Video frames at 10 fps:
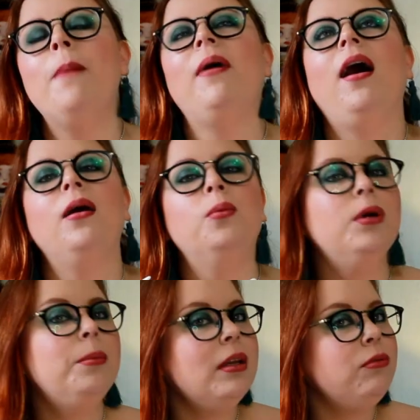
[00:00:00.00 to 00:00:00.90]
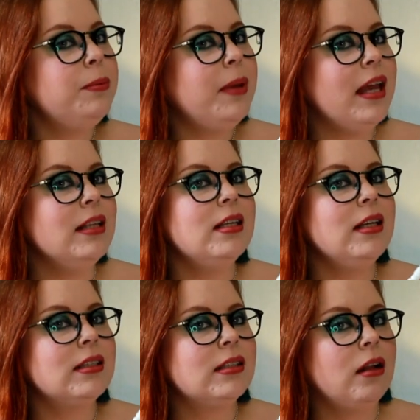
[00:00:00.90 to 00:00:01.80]
but I will be
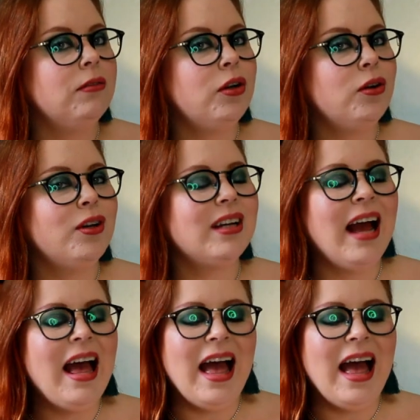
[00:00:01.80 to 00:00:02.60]
repainting Salvador